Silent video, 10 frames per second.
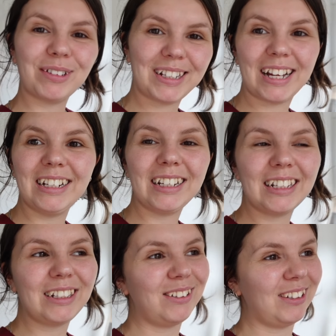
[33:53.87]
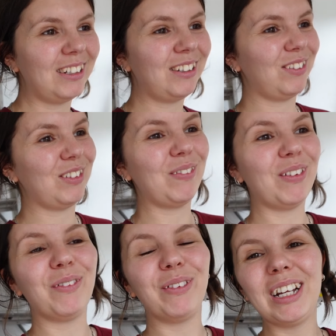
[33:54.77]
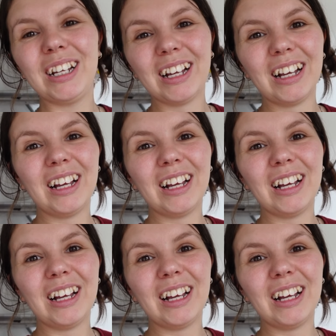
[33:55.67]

standing in the utility room that we